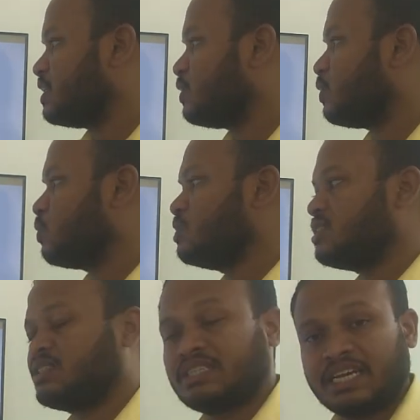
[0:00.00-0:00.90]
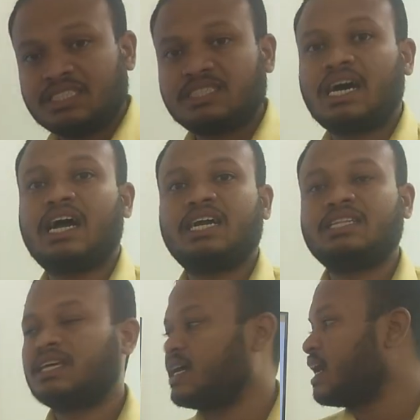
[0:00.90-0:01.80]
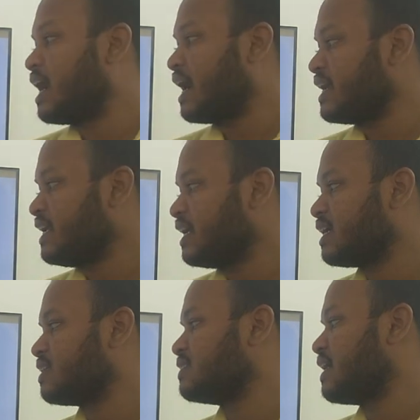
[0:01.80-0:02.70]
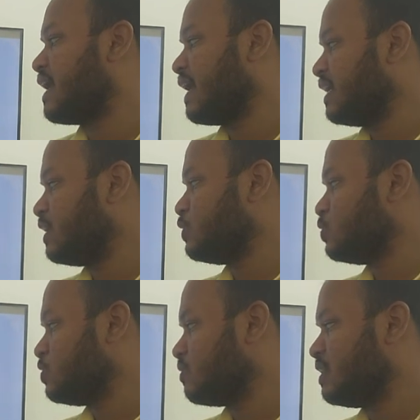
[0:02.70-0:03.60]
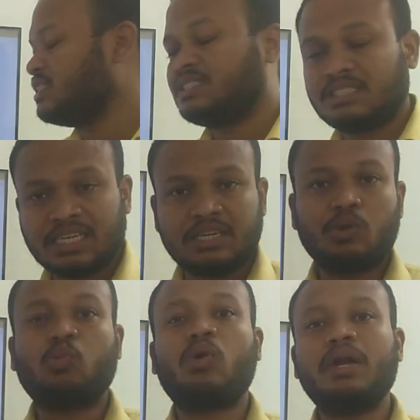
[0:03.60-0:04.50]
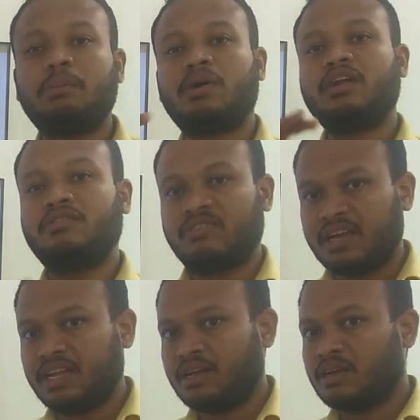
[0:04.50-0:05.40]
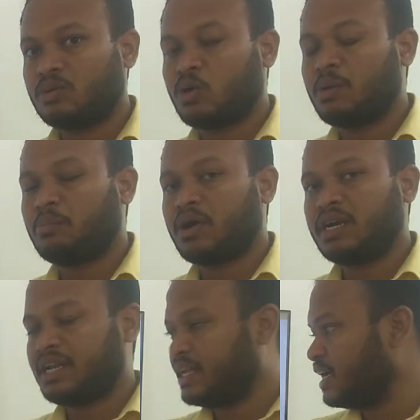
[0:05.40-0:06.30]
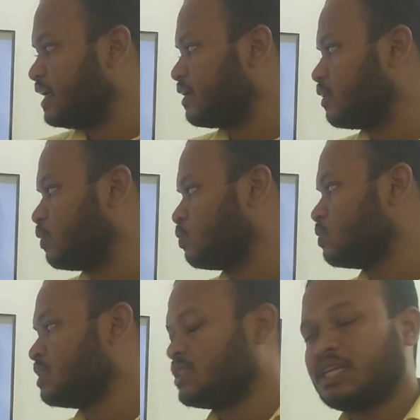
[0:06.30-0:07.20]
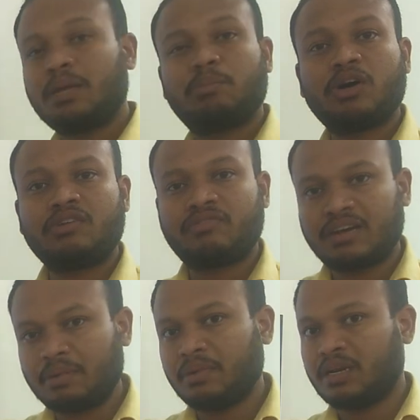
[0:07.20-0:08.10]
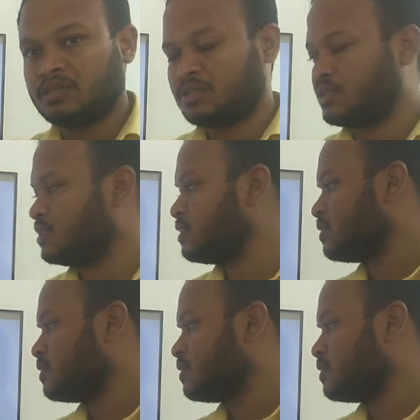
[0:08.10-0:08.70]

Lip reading: the drone size and the higher the height, usually set 1.8 to 3.5 meters.